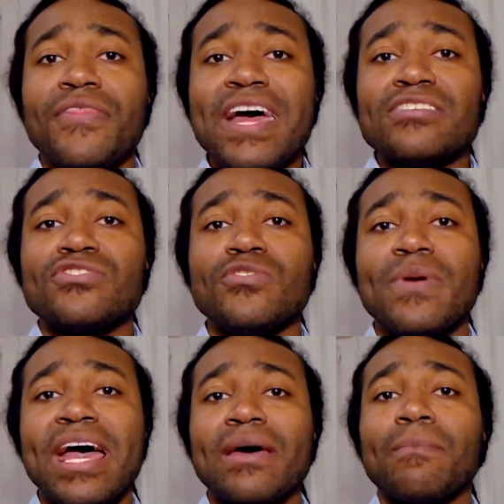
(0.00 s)
That's too
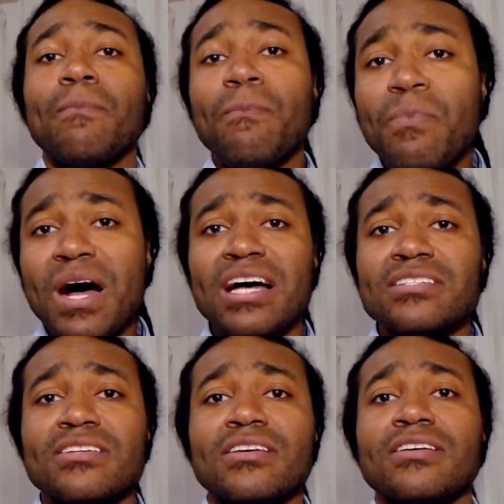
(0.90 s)
bad,
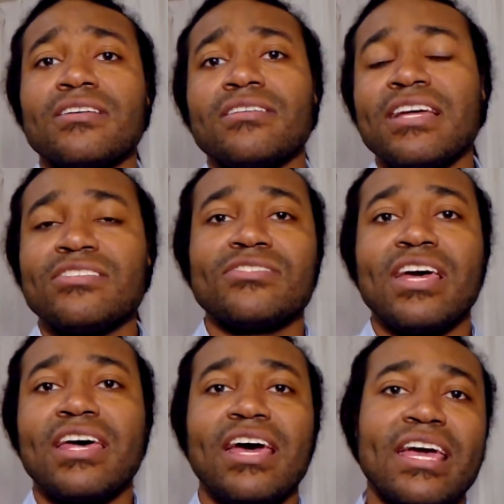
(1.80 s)
but
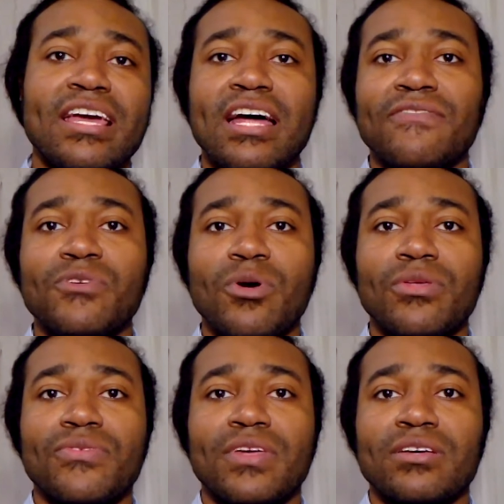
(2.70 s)
Instead, I got a few
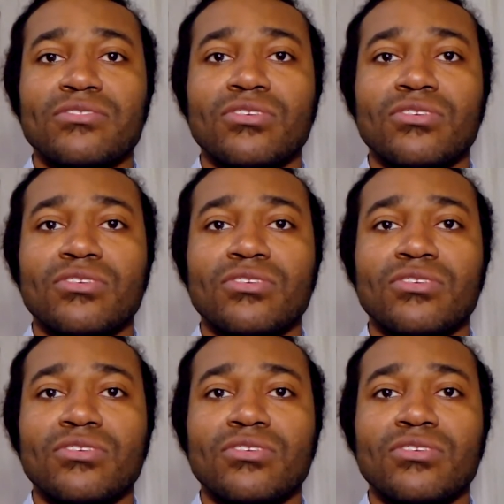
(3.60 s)
other things.